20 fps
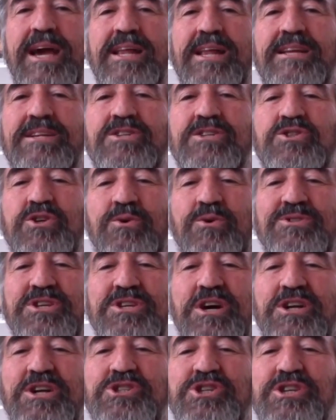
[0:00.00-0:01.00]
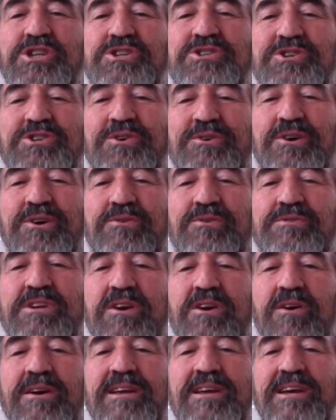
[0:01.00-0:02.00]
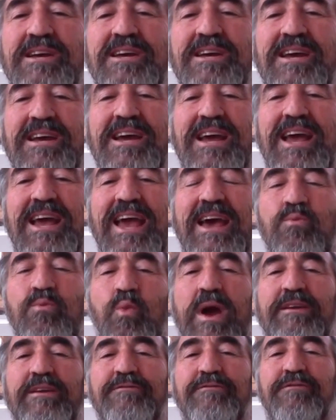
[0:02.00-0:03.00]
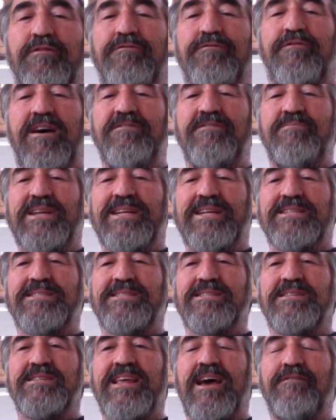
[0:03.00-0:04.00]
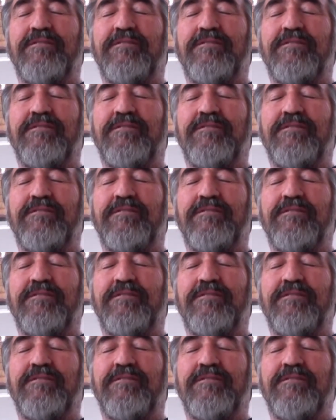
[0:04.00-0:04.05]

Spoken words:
look at it, don't touch it, don't go near it, and wait for 5 minutes.